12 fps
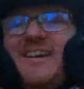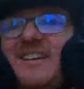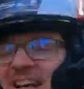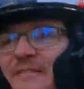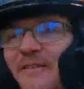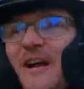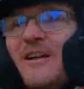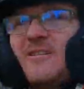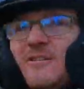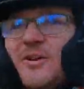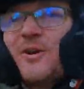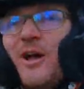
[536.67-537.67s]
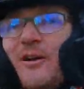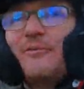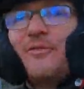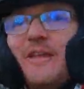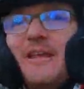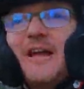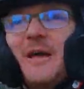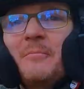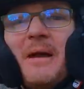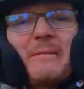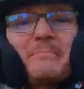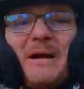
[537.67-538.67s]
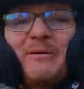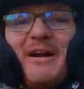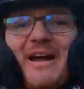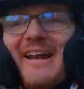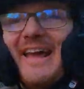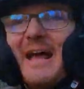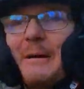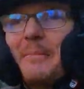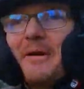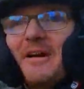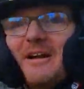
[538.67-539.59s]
and I forgot to turn off the Map My Ride app.